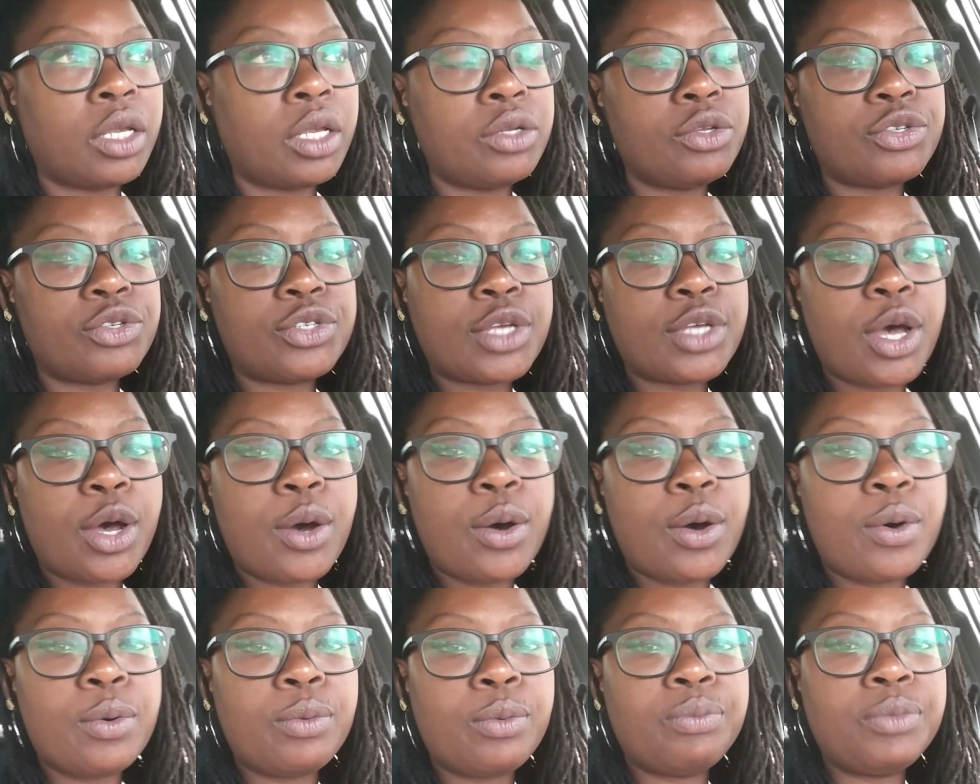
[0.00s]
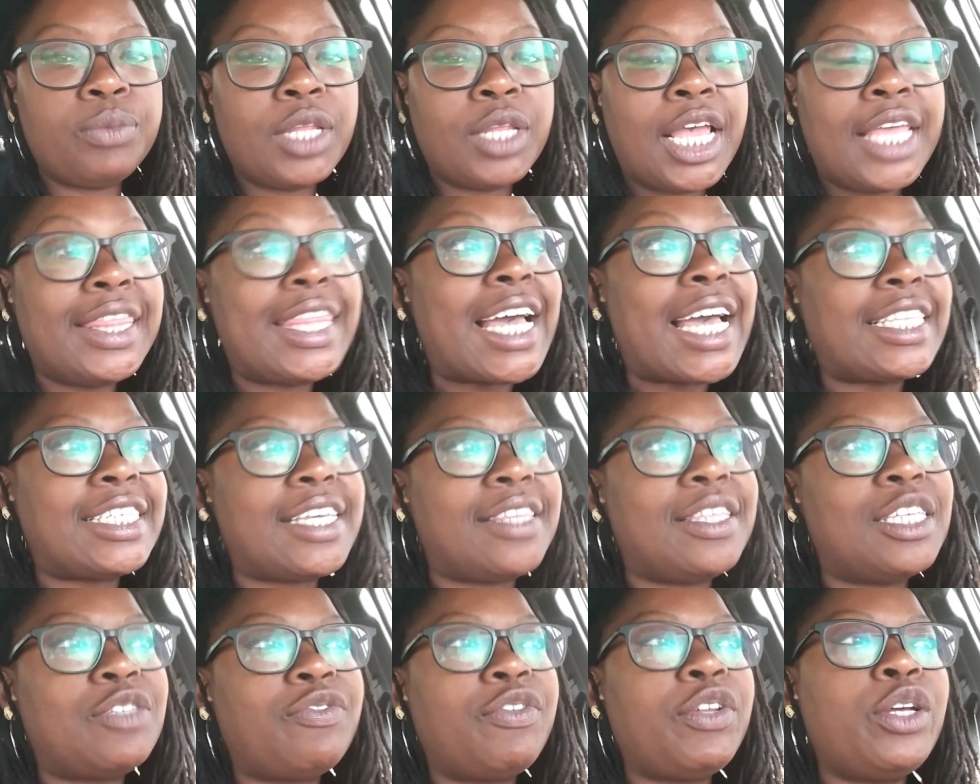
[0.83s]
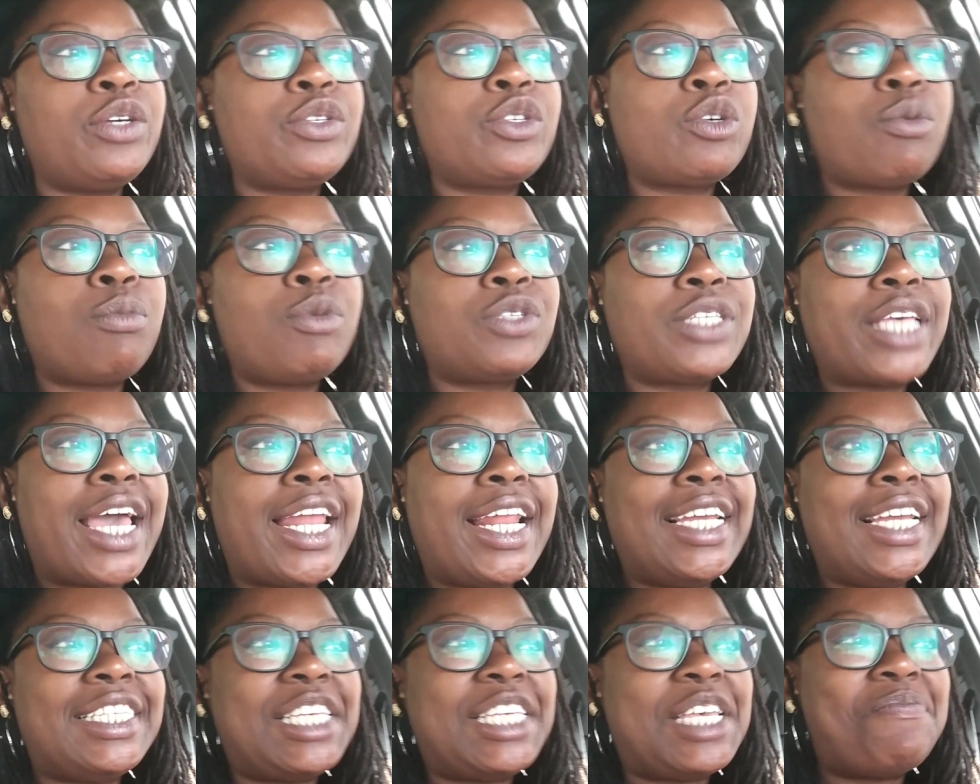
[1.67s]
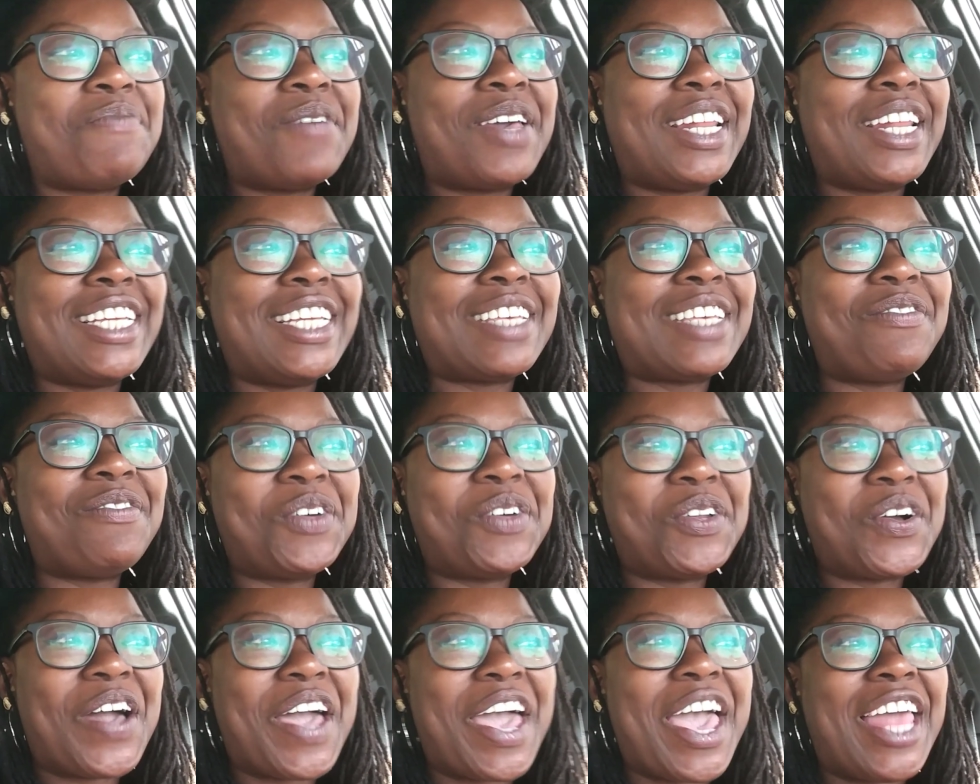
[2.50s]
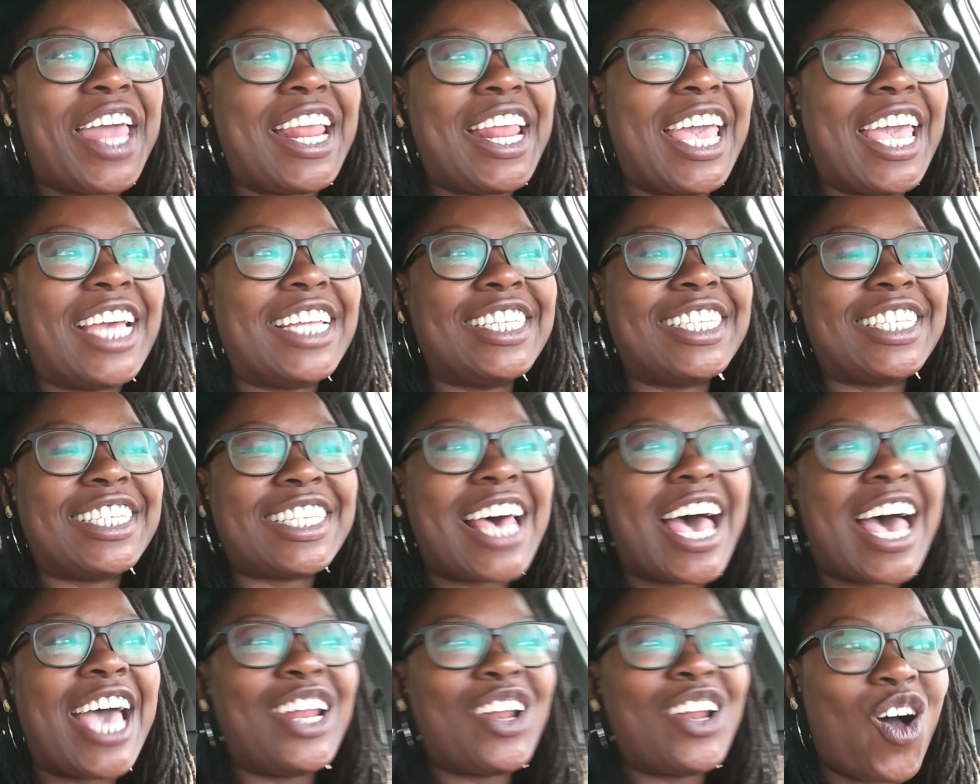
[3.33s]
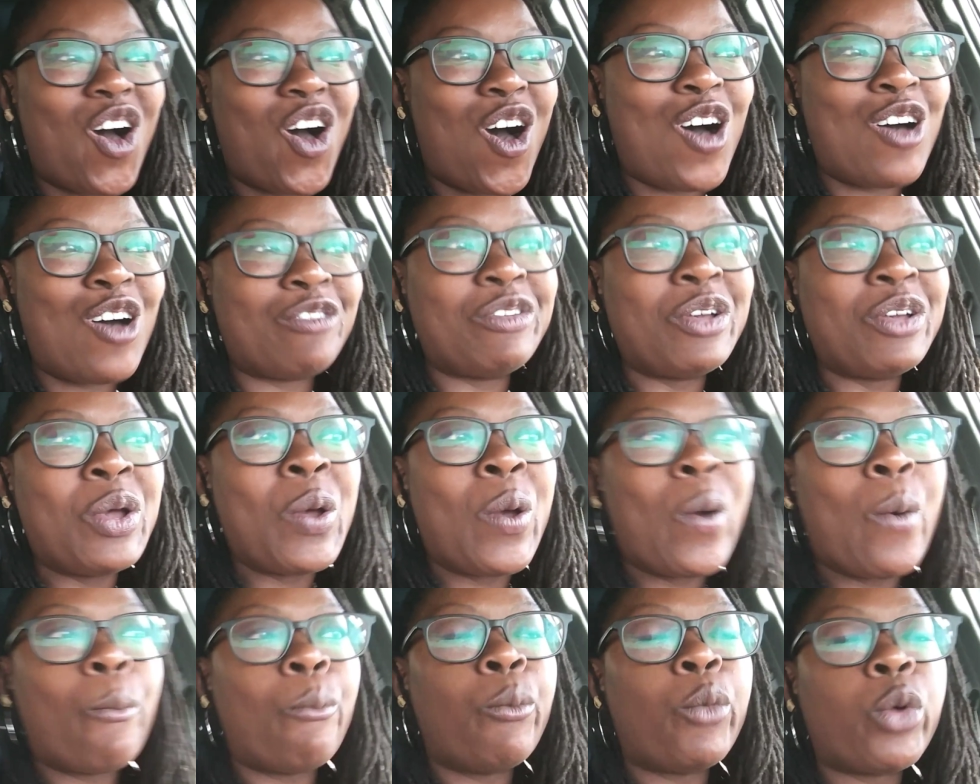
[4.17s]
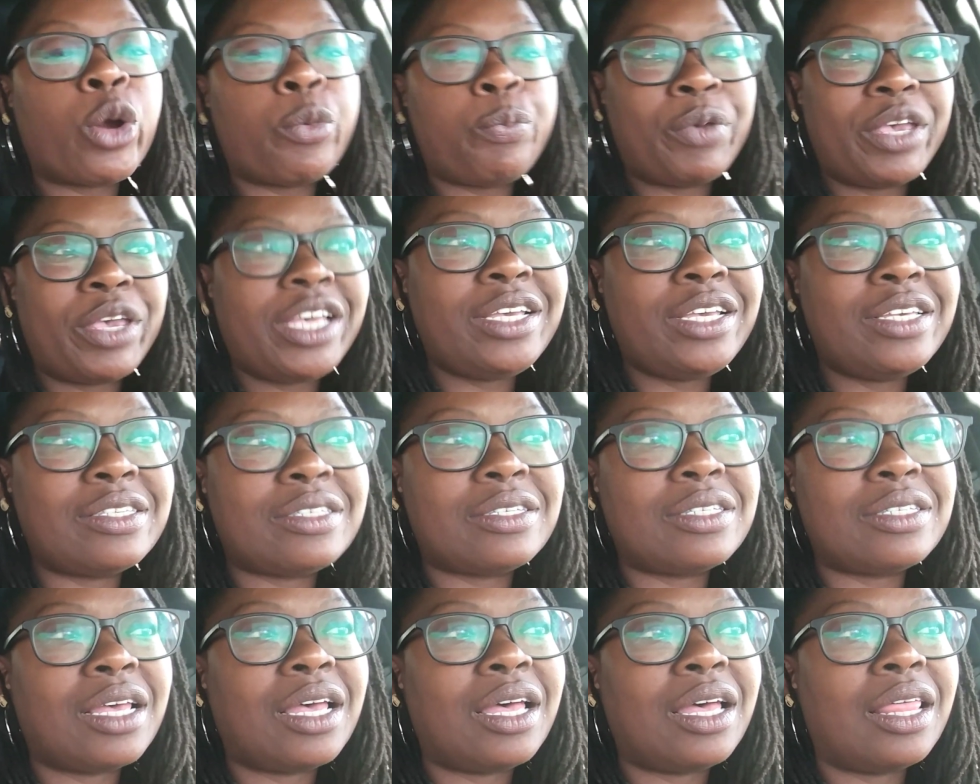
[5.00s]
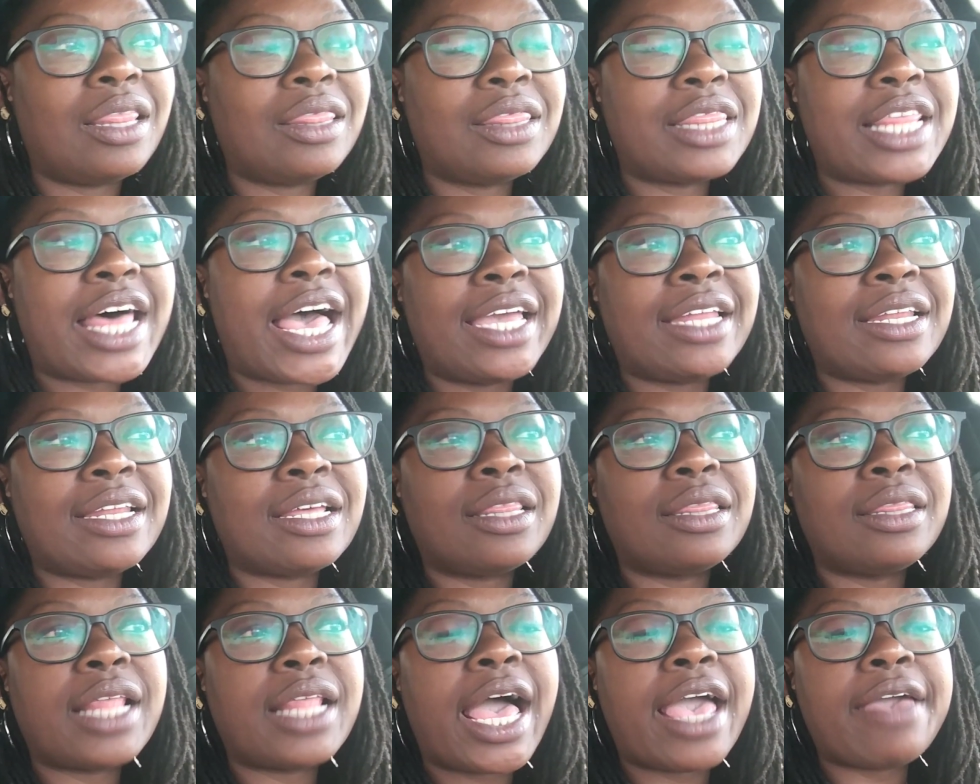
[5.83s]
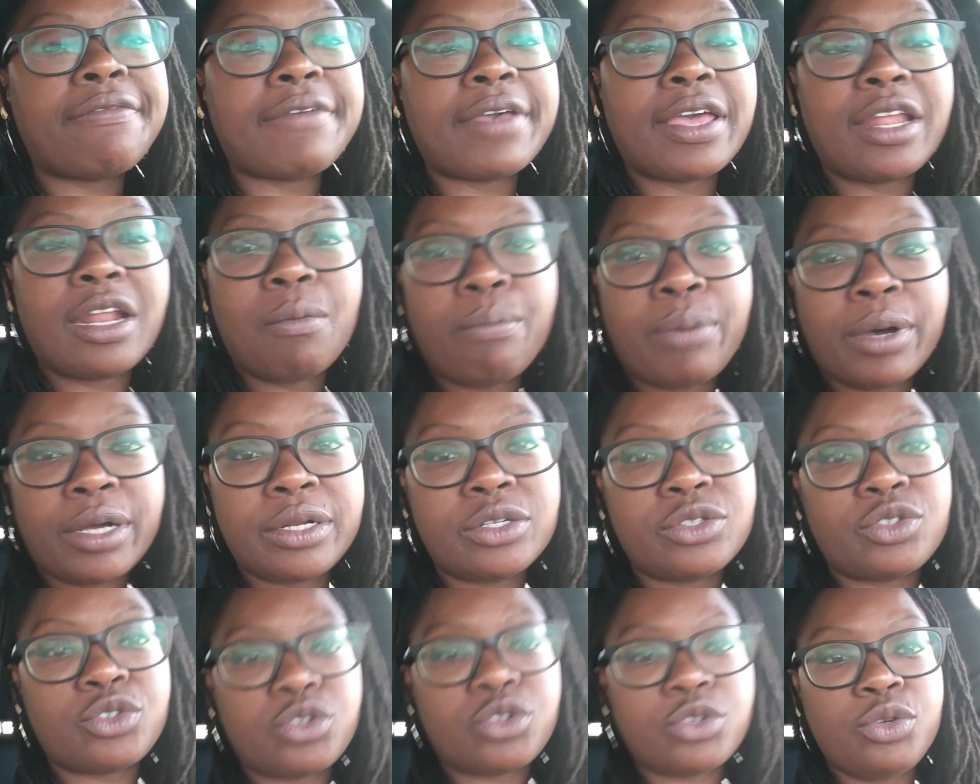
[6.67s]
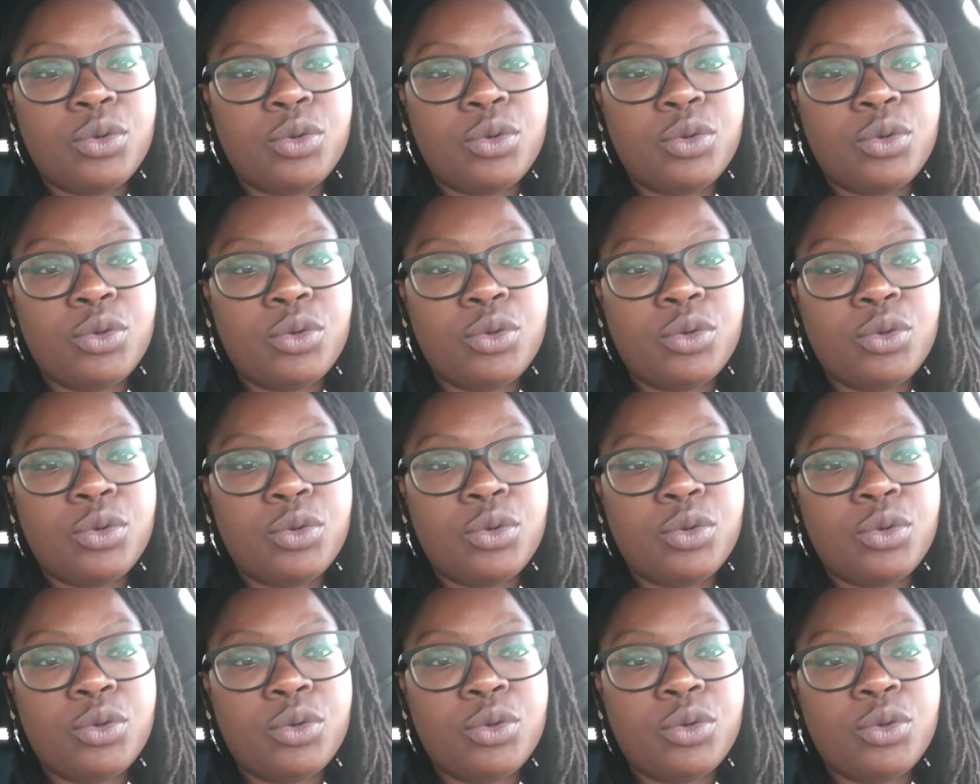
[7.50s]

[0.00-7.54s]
So that's it. This video is almost at 18 minutes. I'm going to go ahead and sign off. More peace, light, life, and abundance to